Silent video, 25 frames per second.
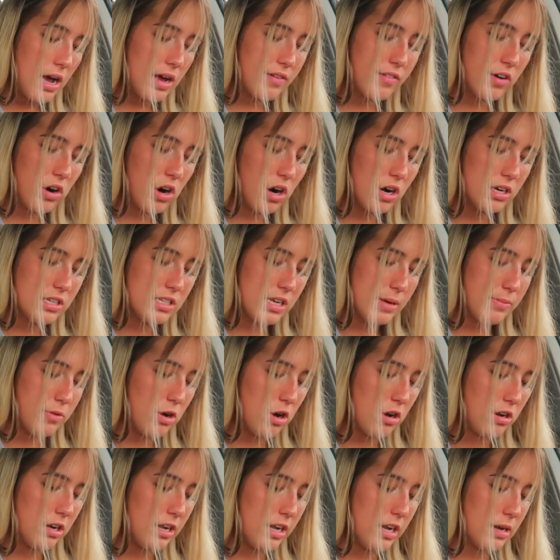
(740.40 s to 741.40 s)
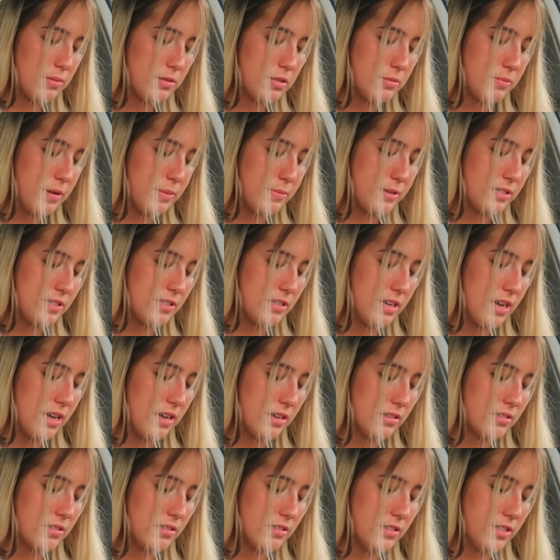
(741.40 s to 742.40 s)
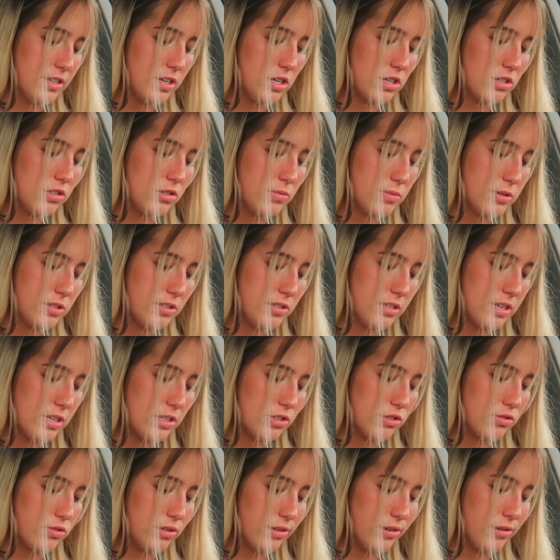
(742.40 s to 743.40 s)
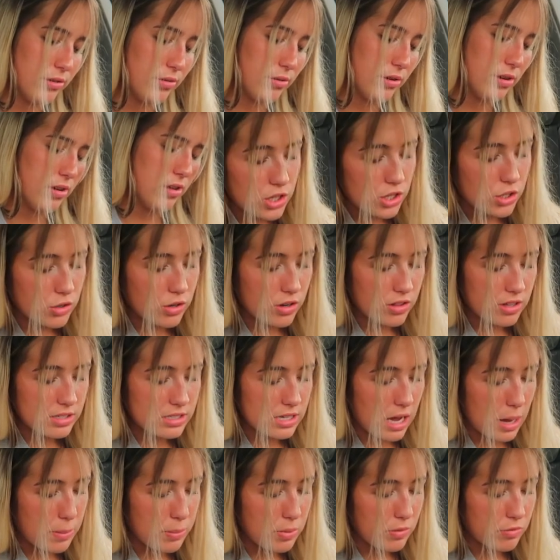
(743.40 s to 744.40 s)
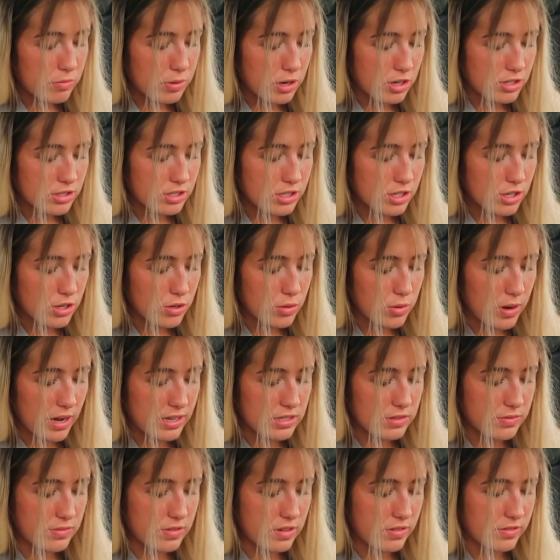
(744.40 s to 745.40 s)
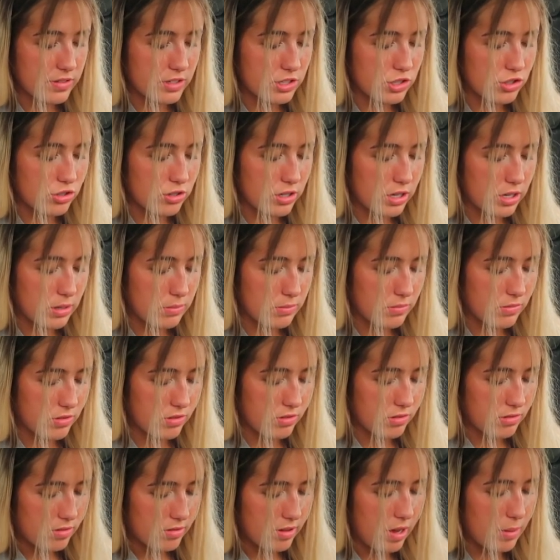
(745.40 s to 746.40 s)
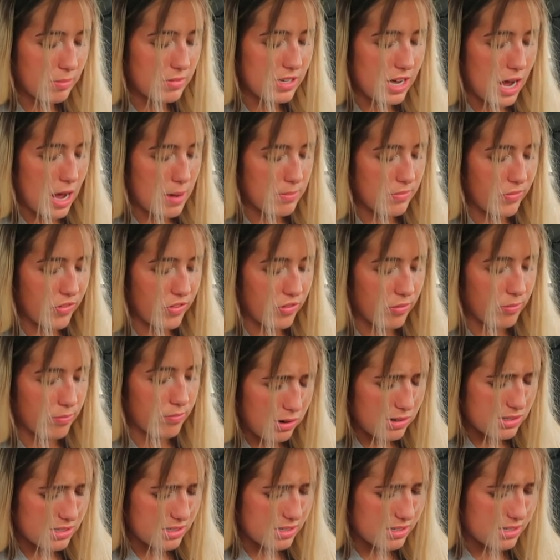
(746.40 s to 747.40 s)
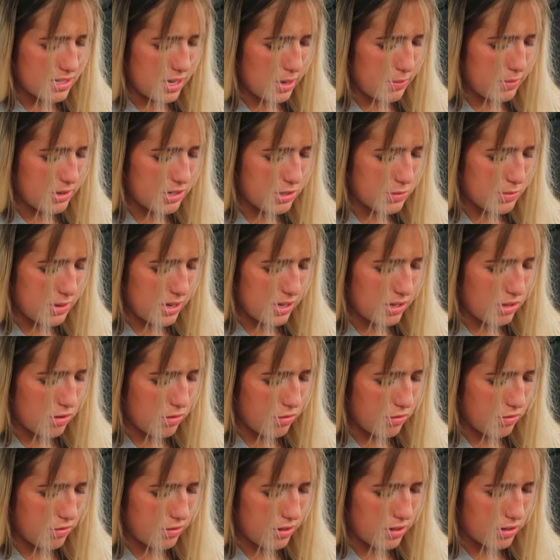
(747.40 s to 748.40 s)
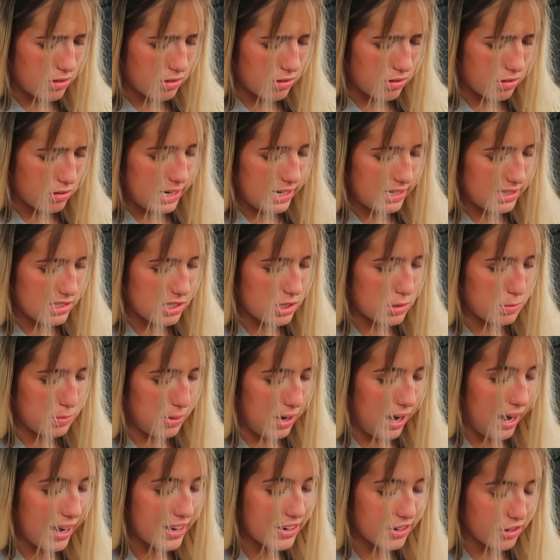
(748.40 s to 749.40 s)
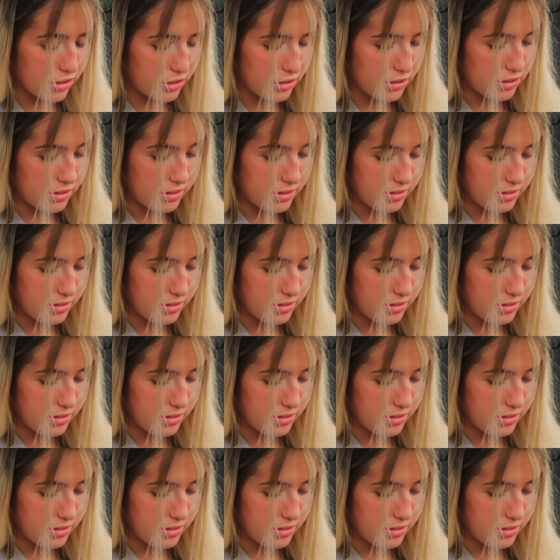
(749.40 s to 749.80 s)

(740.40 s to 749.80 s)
I have a hard time owning up to my mistakes. 0% true. You are the type of person who has vivid dreams. Sometimes. How does this image make you feel? Inspired.